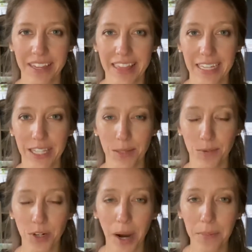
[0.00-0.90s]
that
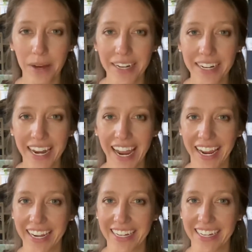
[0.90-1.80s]
subscribe button
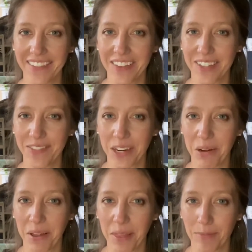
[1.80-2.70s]
and give this video a
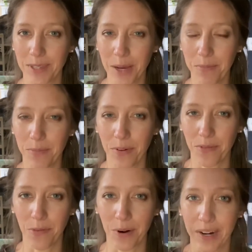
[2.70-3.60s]
thumbs up before you